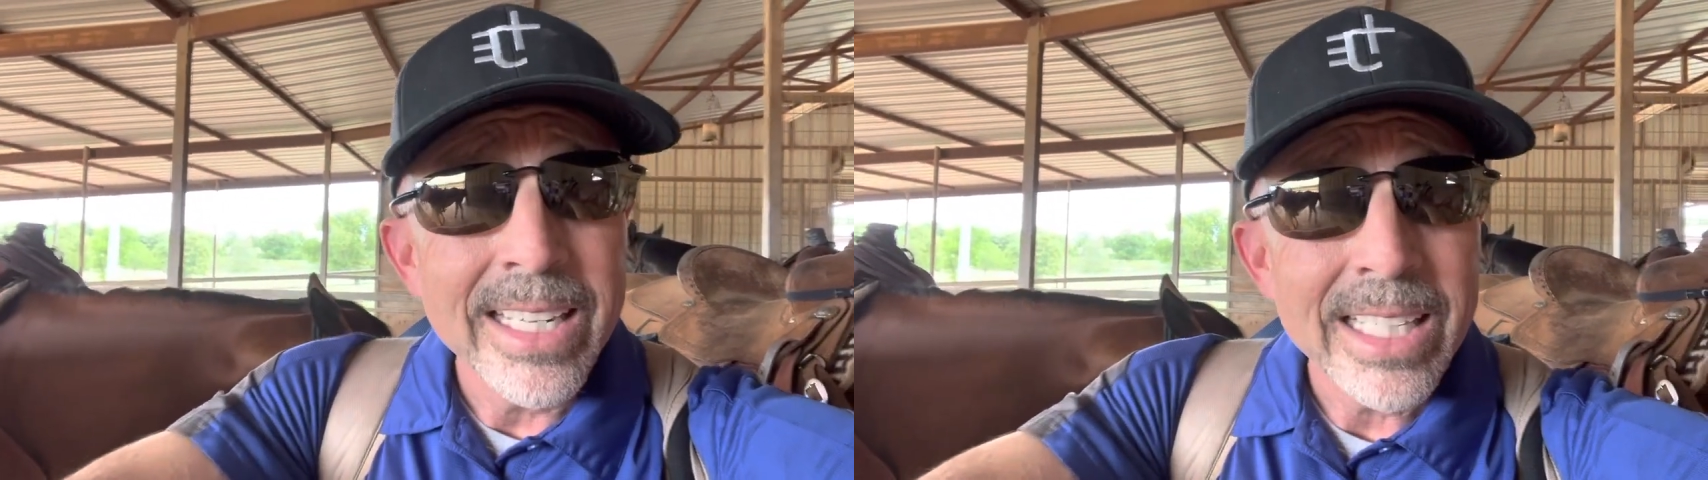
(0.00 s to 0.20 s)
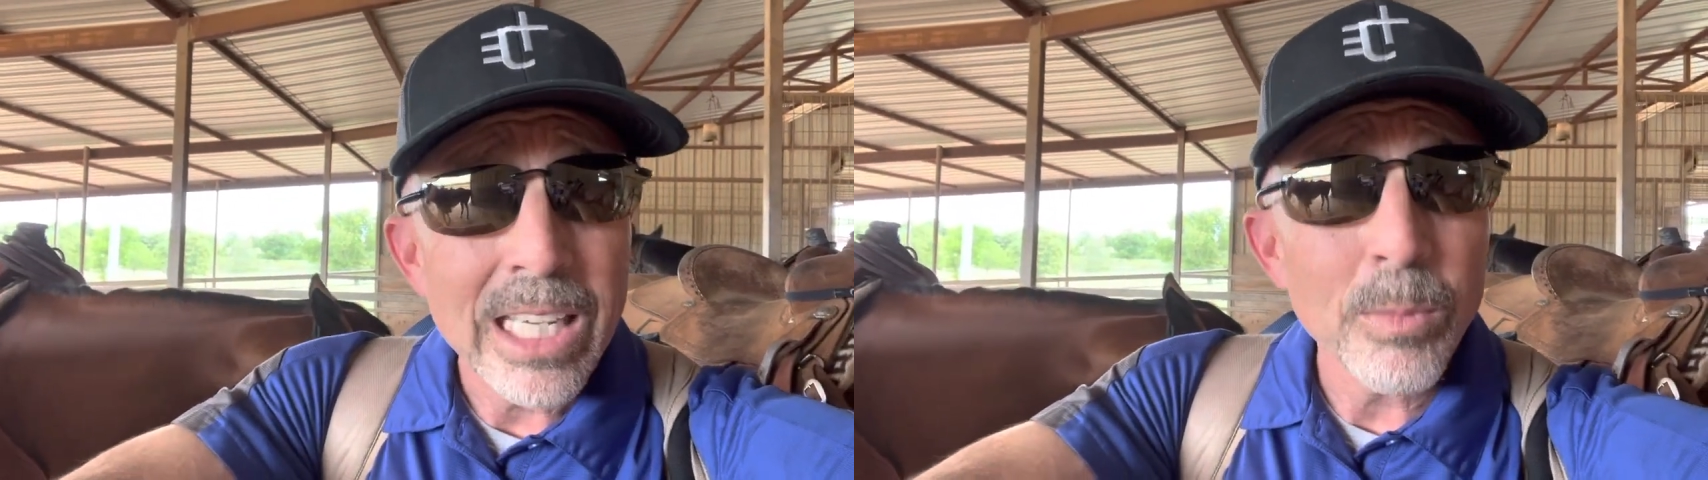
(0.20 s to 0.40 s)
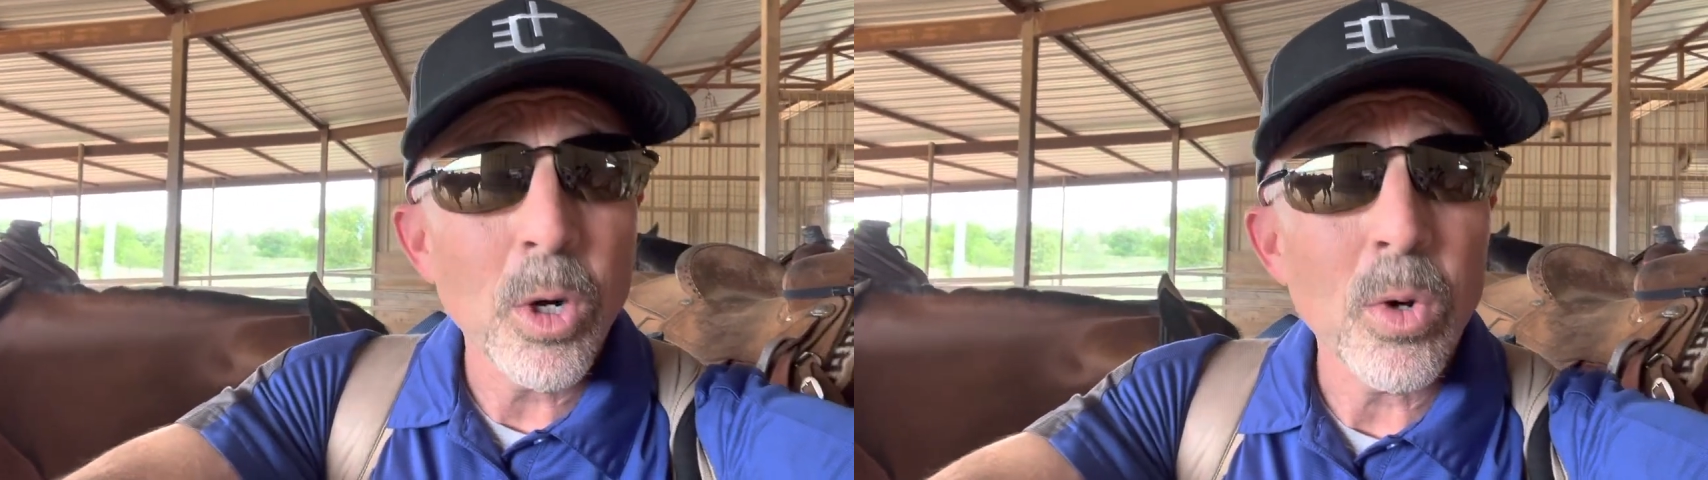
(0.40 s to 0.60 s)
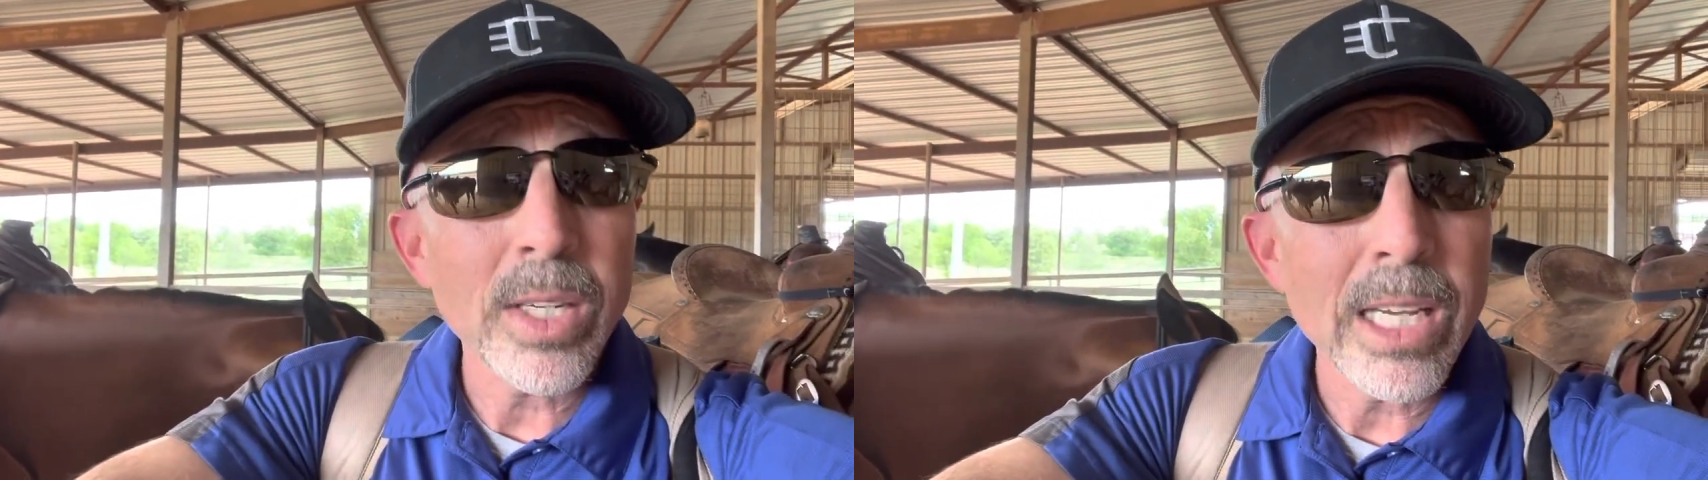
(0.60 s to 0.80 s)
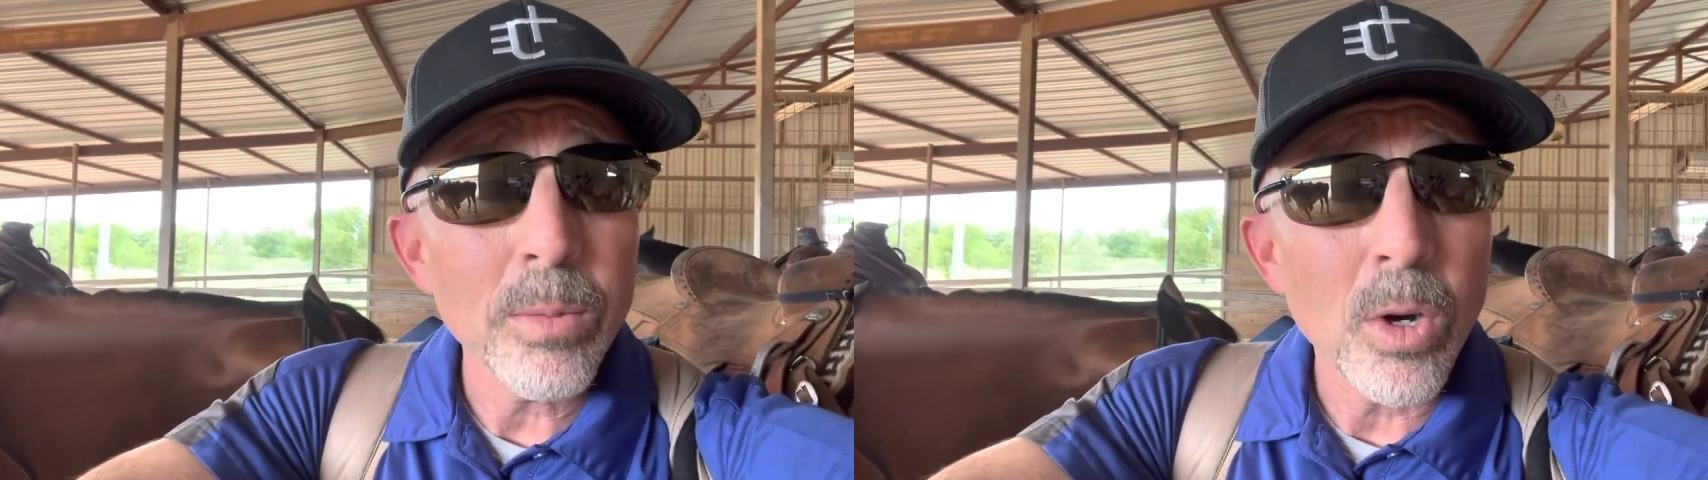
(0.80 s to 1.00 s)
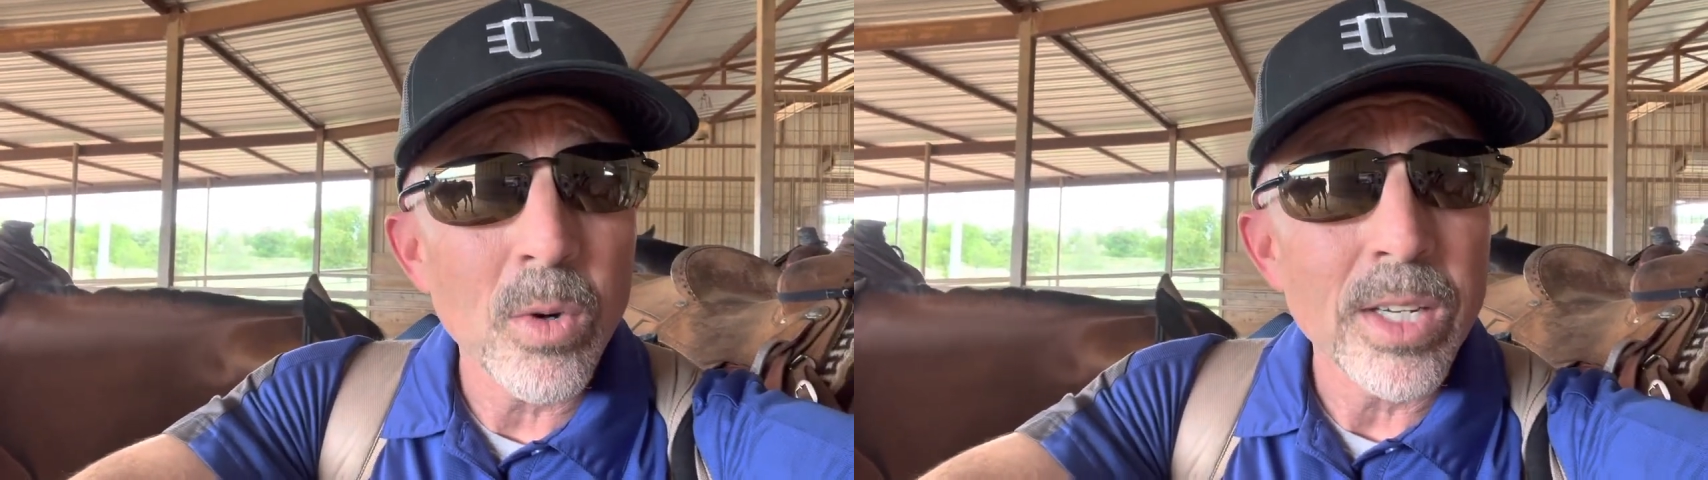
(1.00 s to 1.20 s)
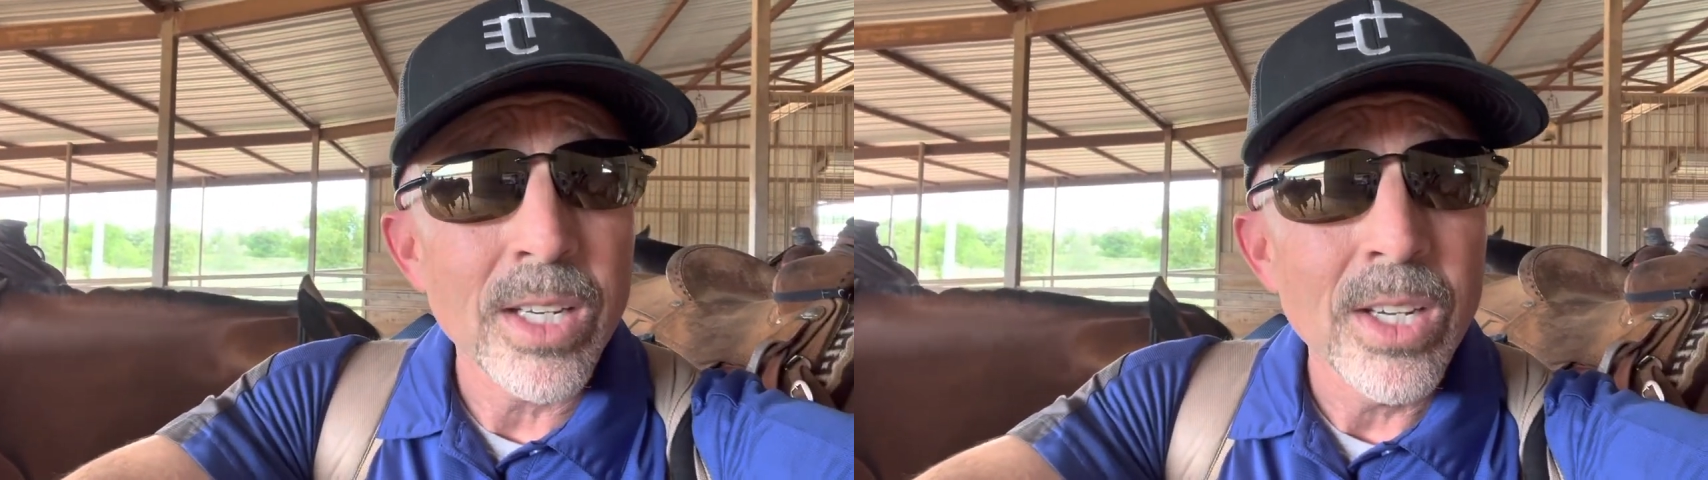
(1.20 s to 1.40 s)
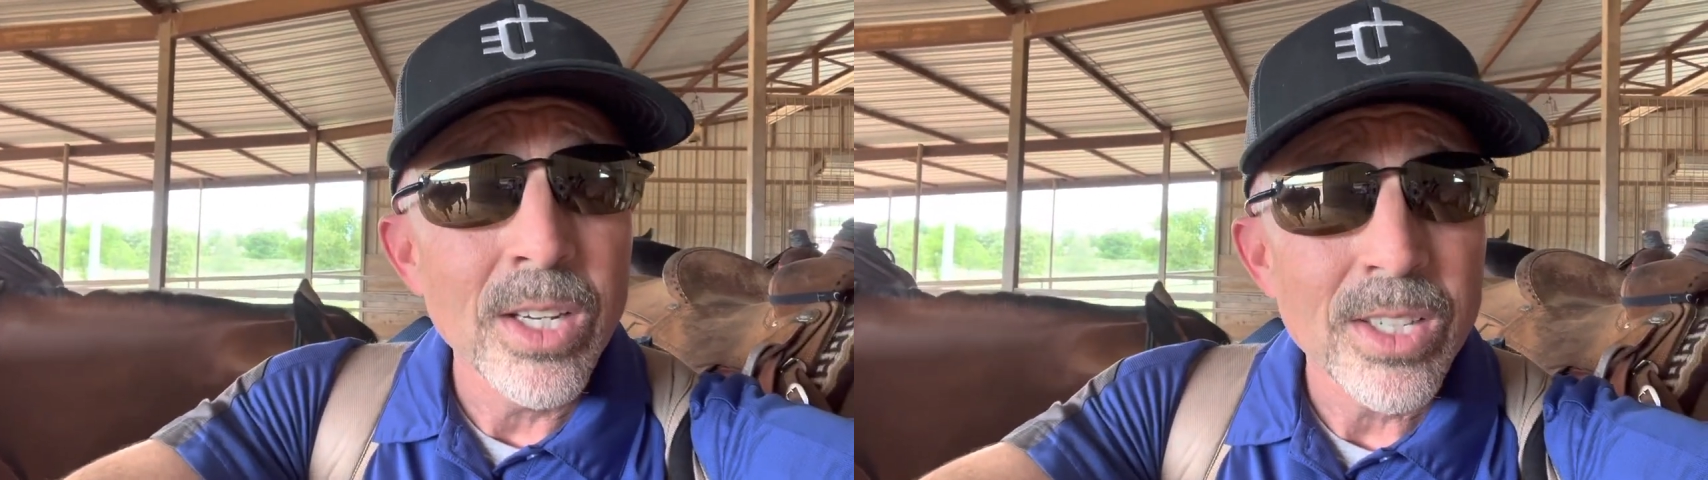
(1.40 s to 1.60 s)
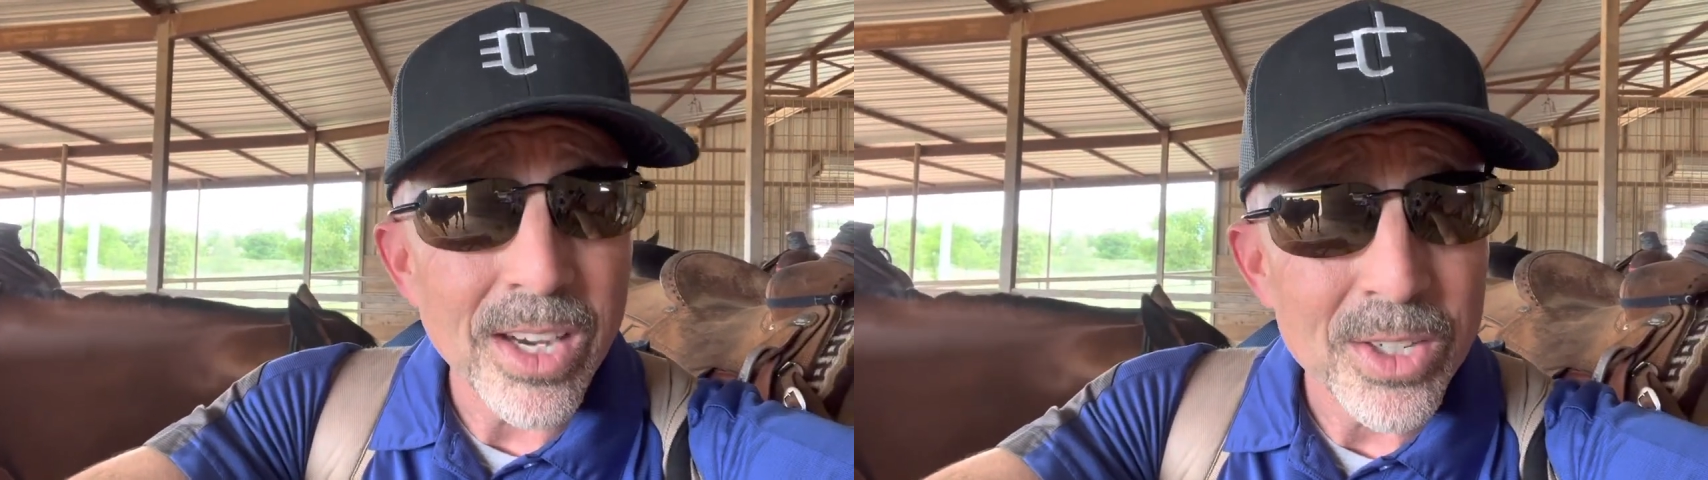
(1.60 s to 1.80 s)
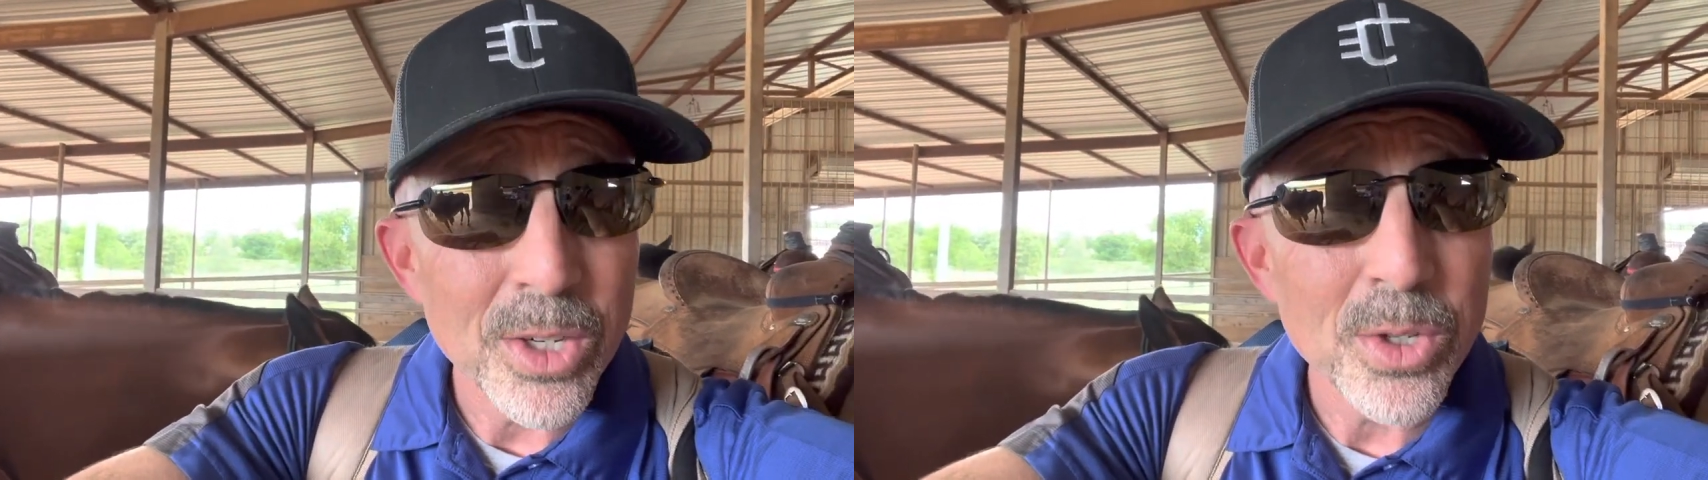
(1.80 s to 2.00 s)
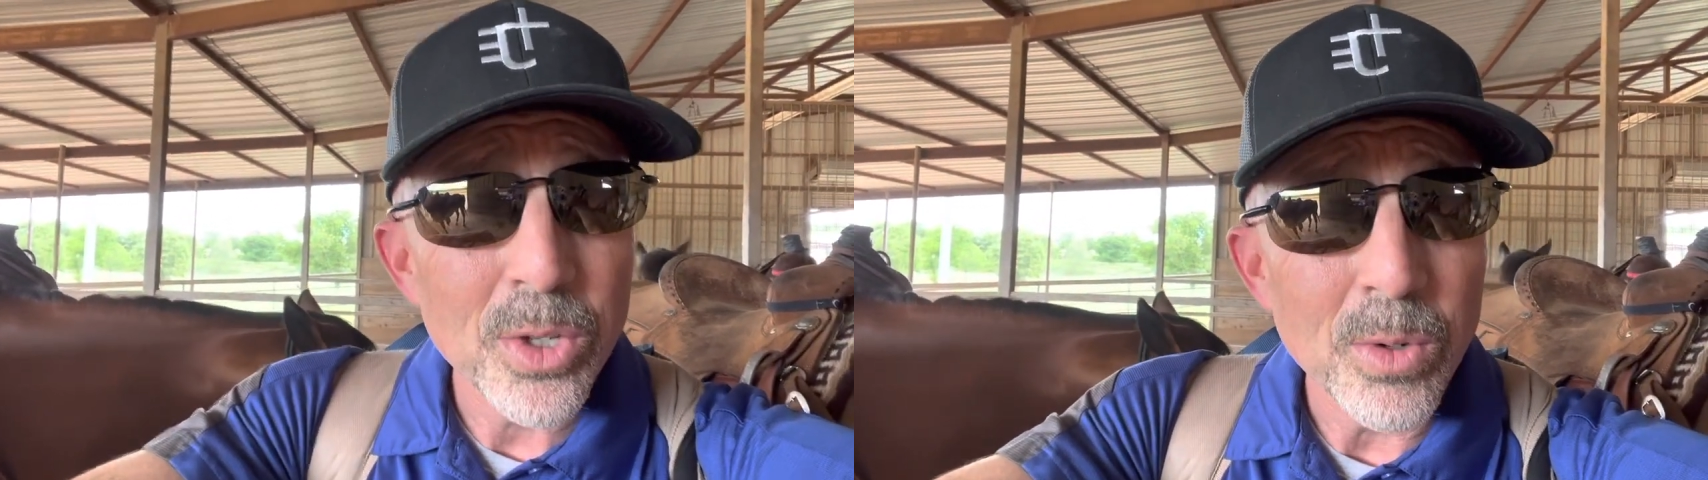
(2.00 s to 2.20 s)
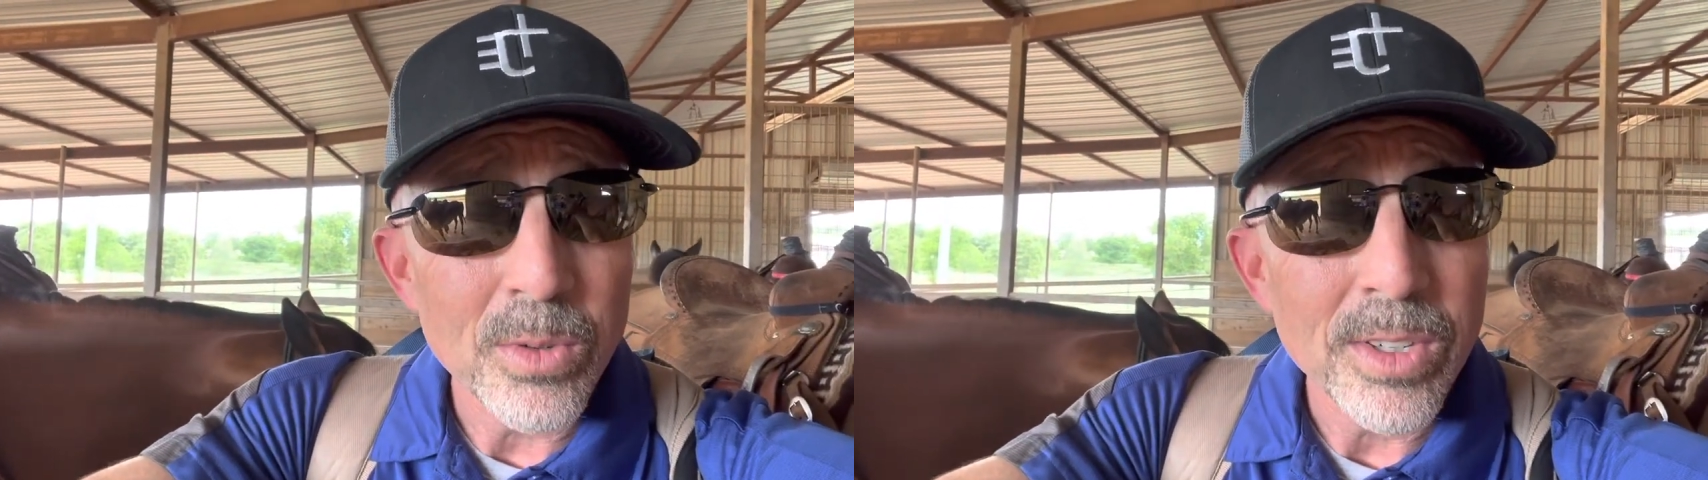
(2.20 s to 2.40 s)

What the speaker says: Keep growing, keep going. Talk to you soon.